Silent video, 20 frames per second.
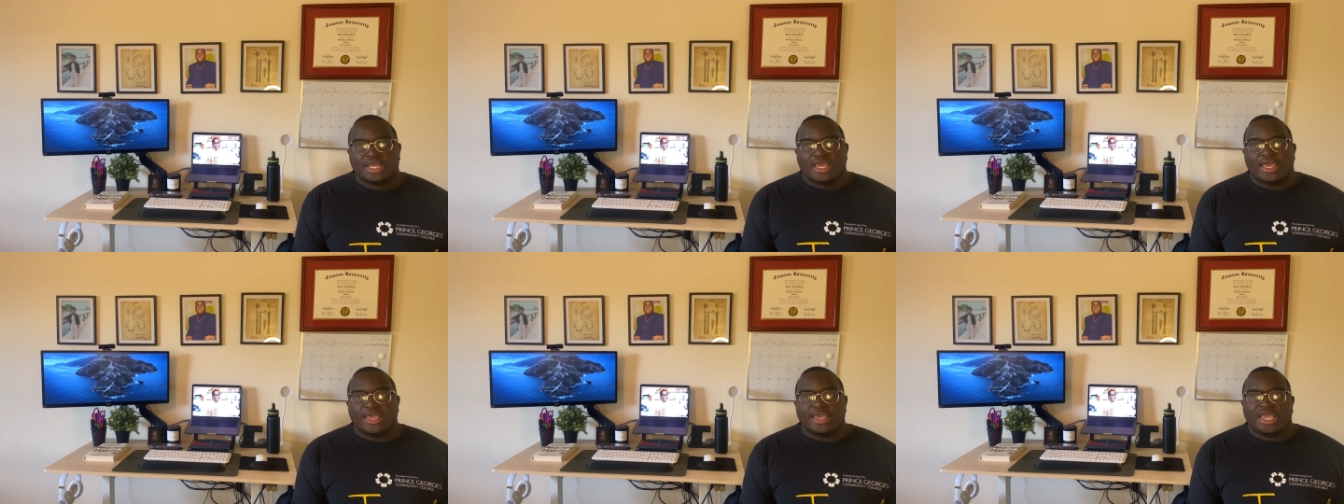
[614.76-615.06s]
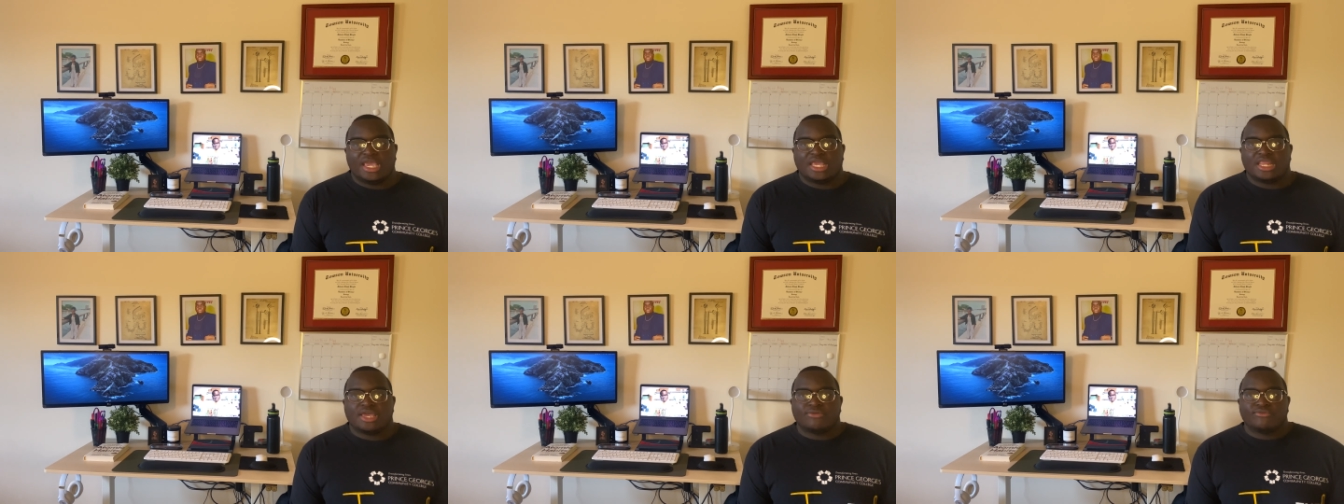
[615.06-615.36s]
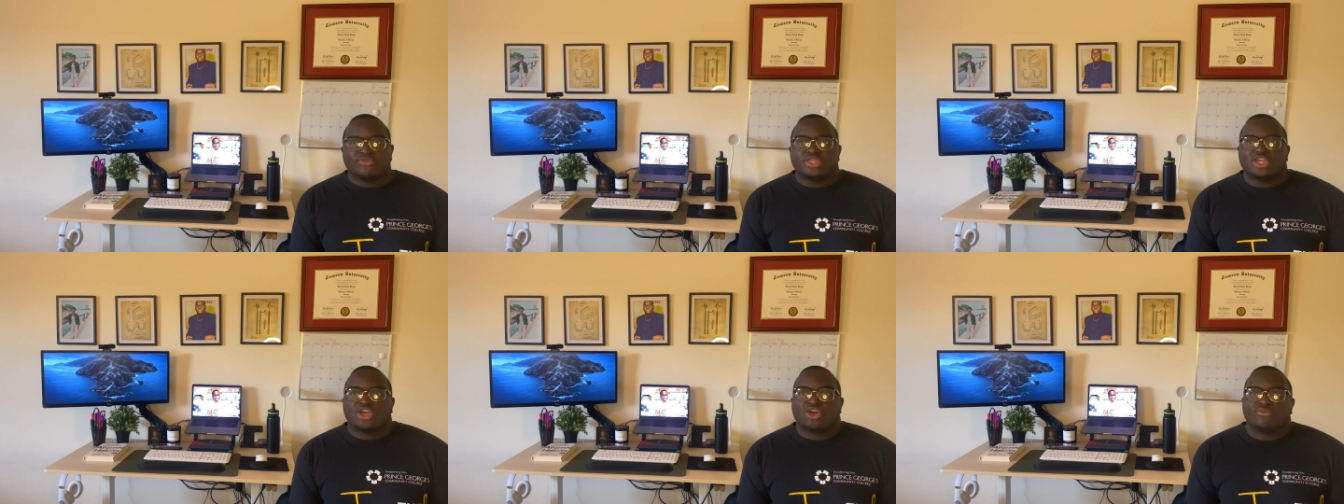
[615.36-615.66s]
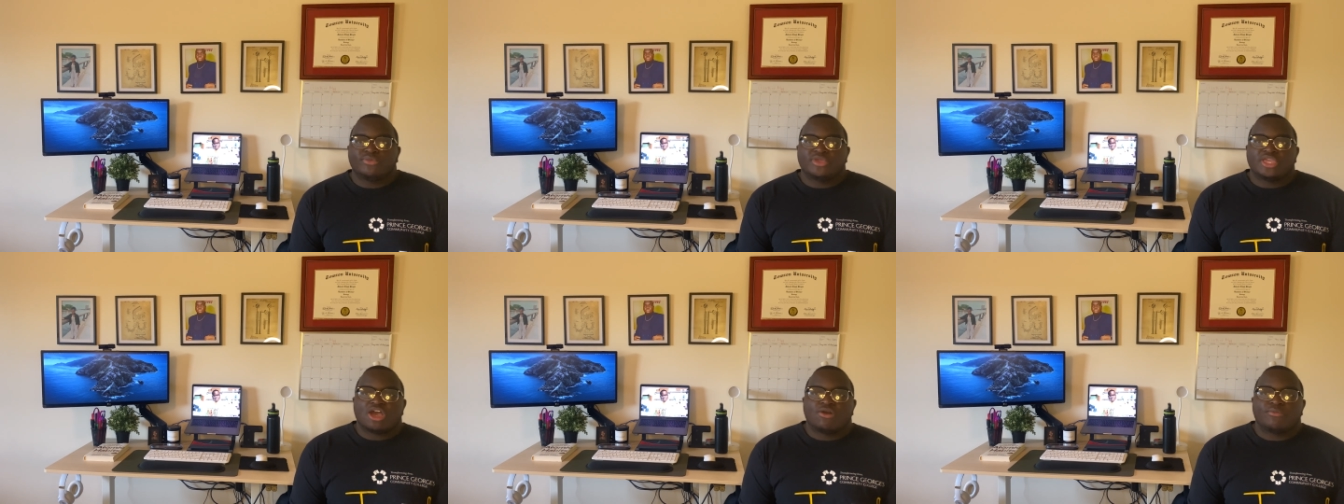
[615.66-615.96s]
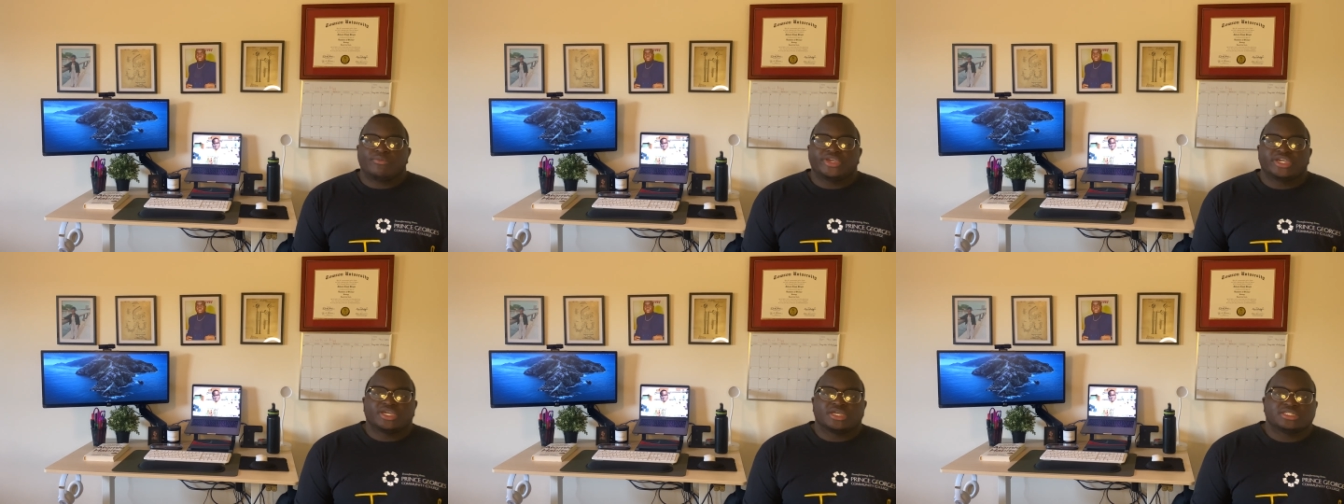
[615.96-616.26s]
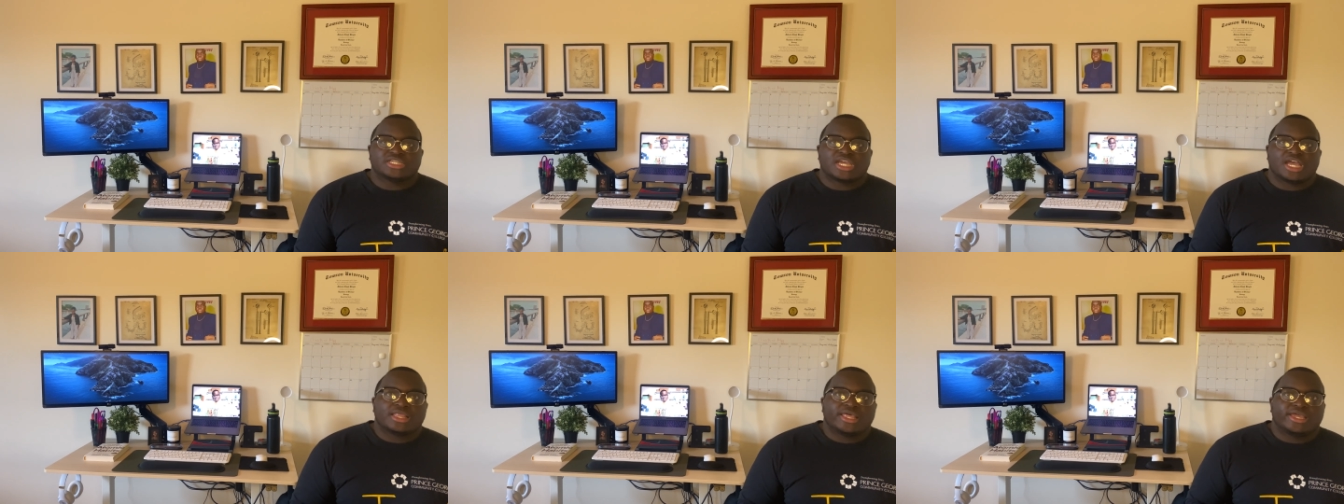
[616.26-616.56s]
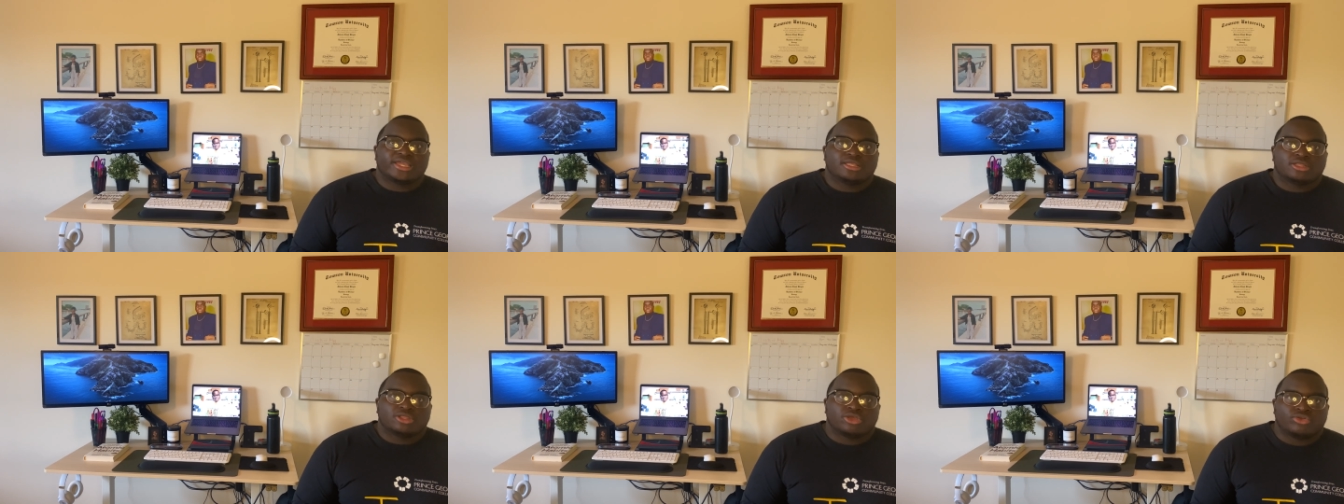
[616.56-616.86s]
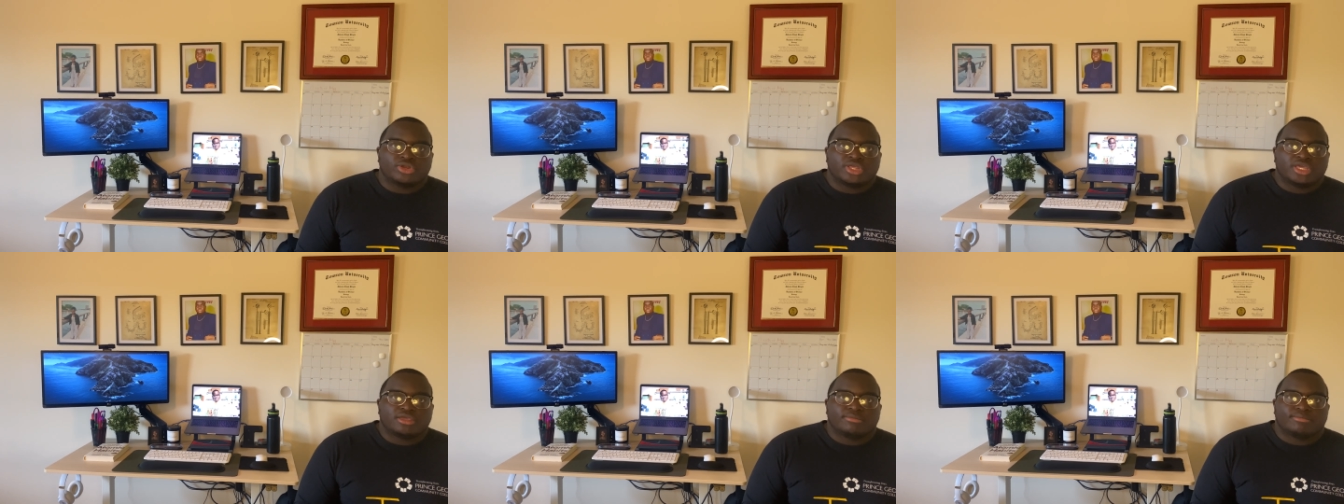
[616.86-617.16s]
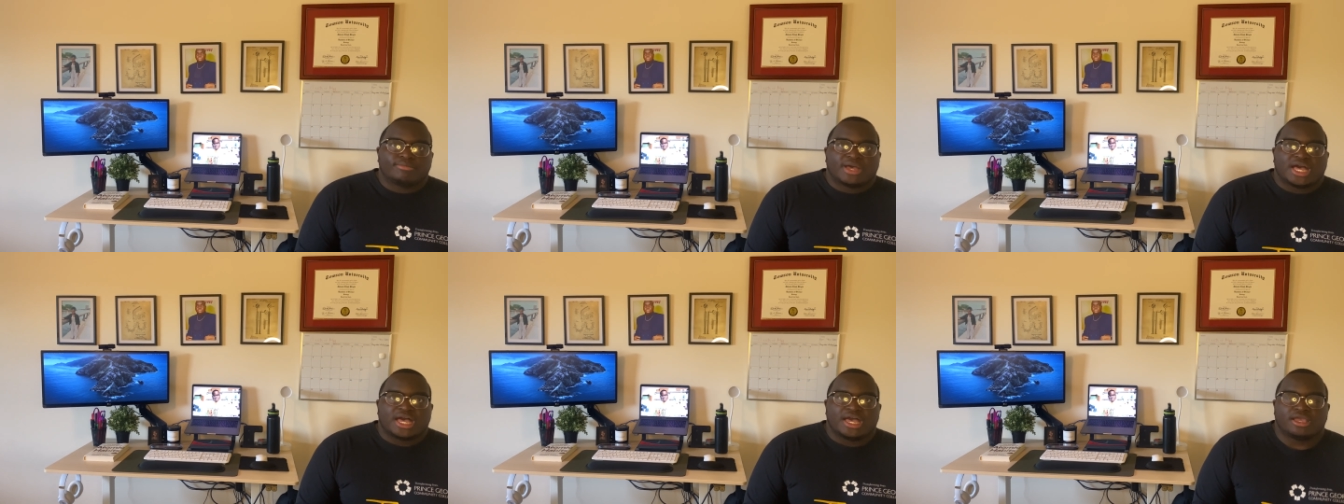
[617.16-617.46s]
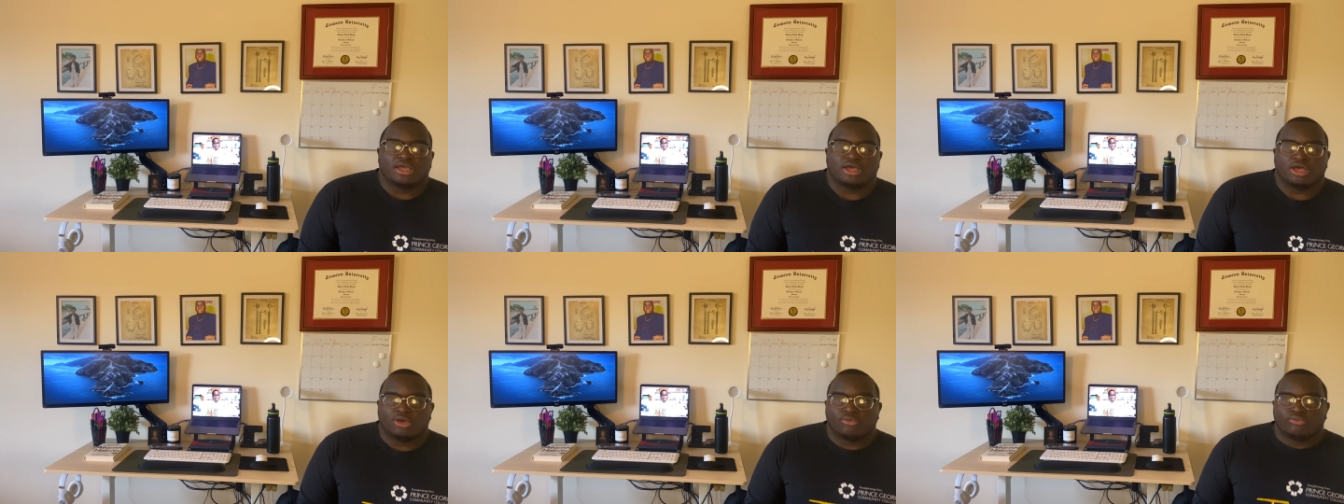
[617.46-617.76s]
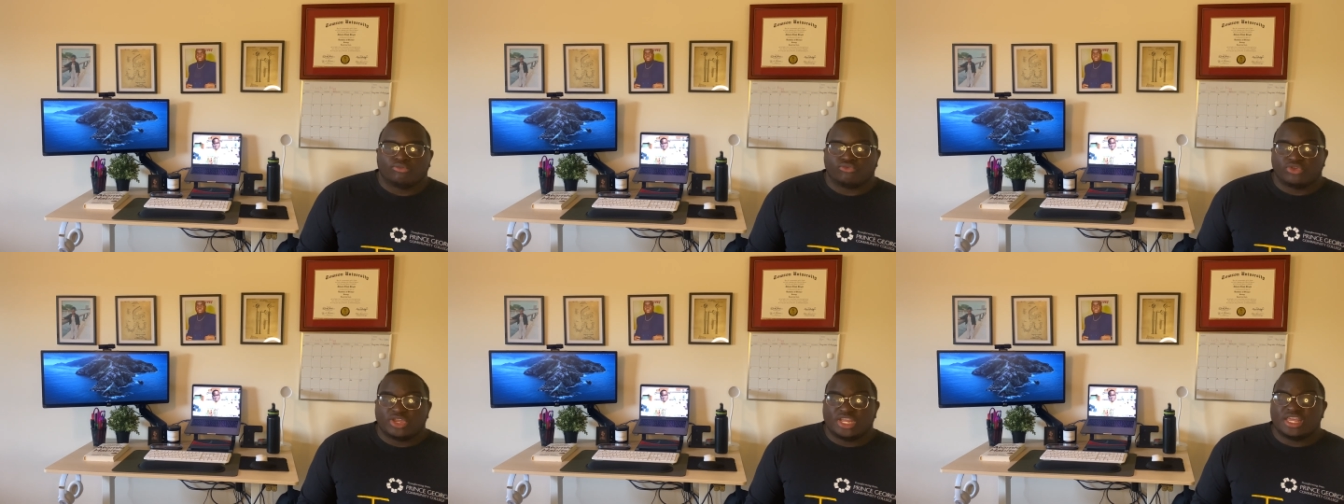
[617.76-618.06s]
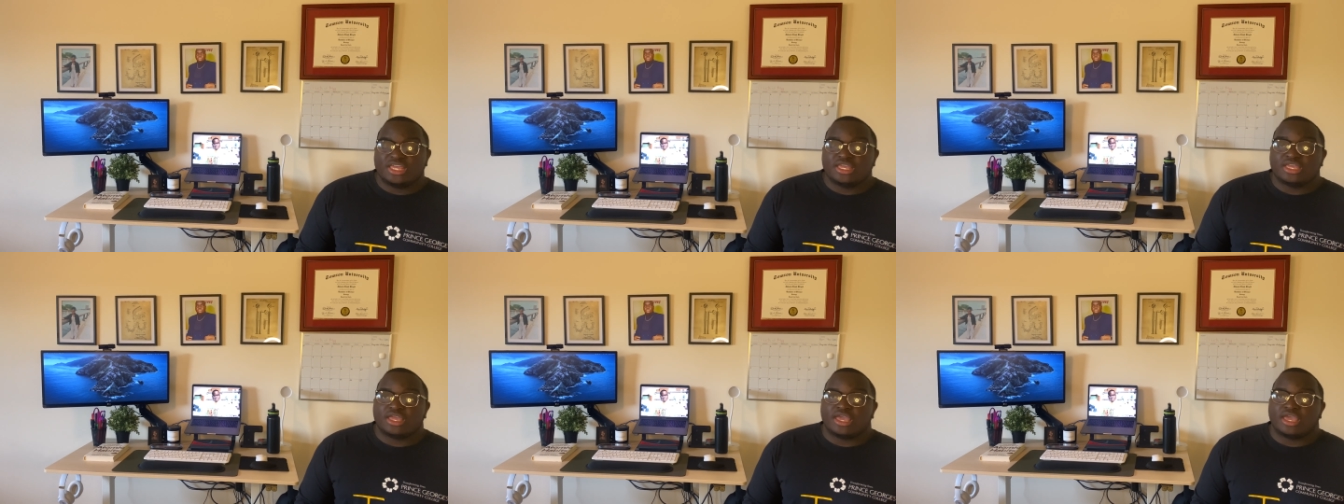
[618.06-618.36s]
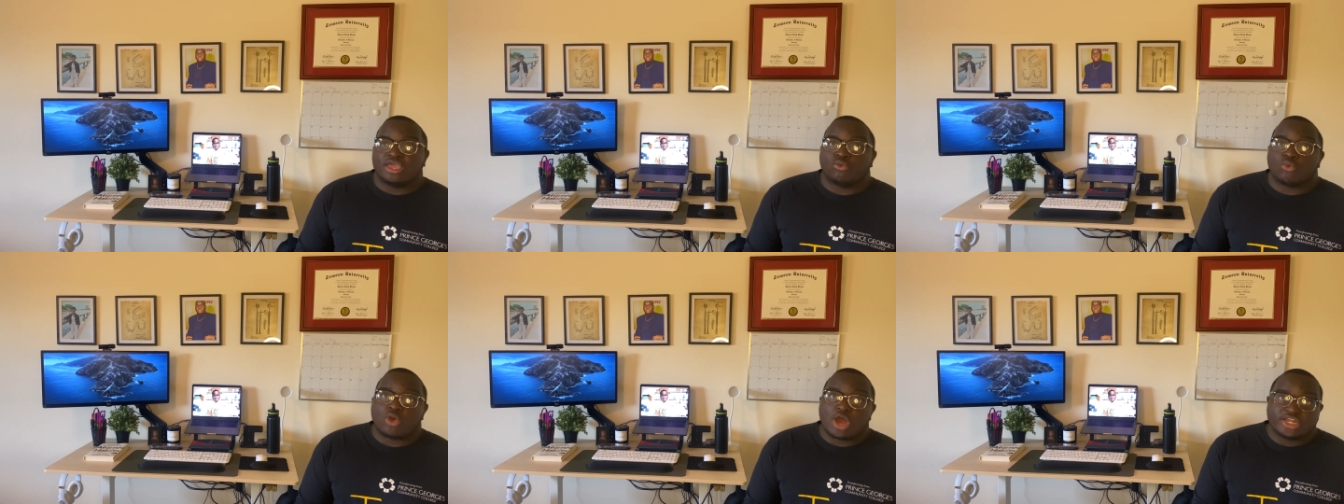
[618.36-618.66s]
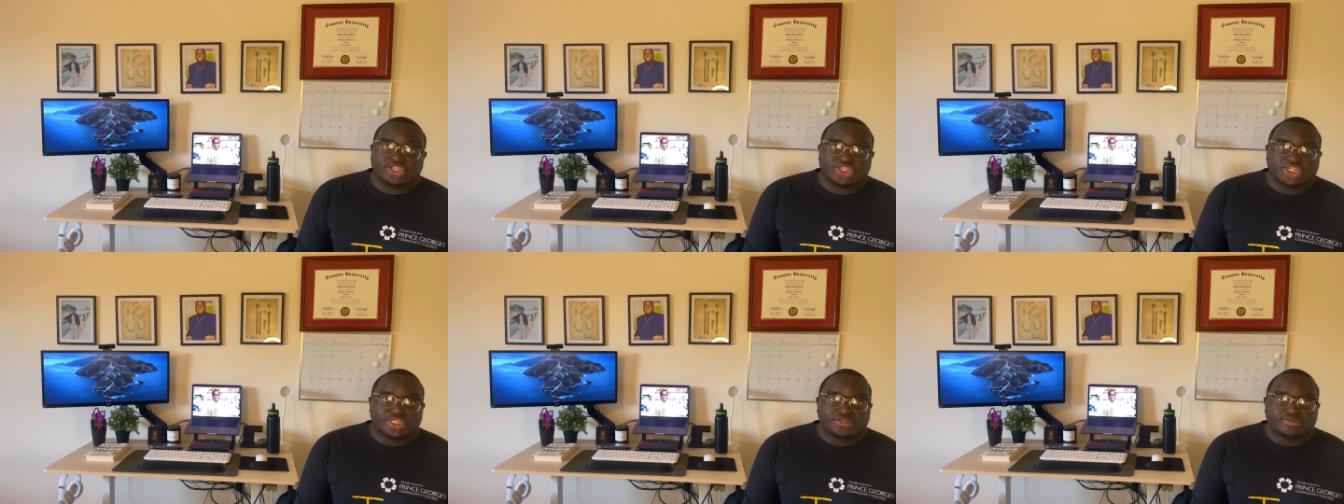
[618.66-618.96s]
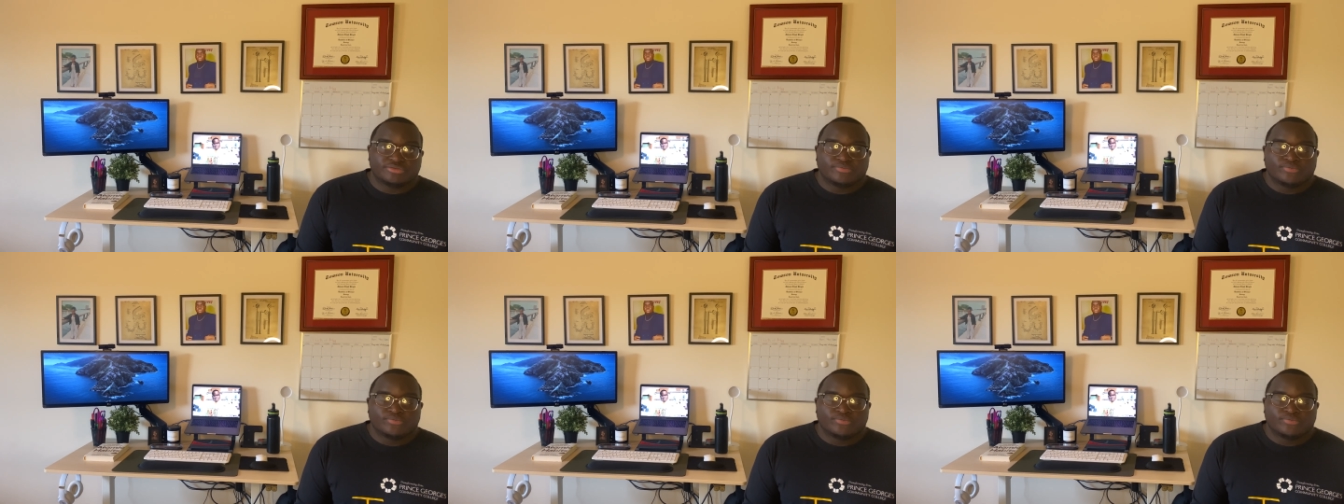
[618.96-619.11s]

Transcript: And that really helped me out because I like learning by um, reading and watching.